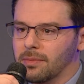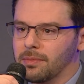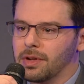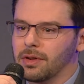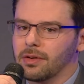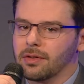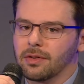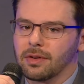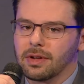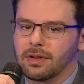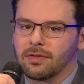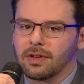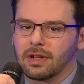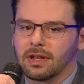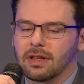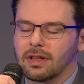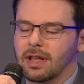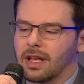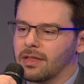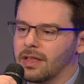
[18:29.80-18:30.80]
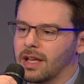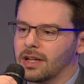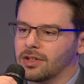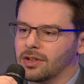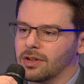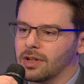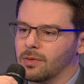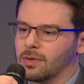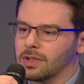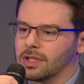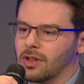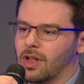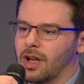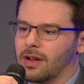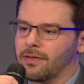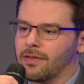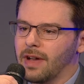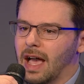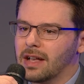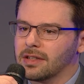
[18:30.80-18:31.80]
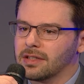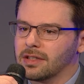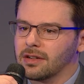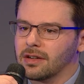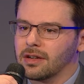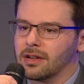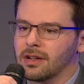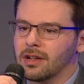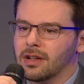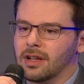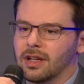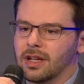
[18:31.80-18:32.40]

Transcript: computer, even that journey was a lot faster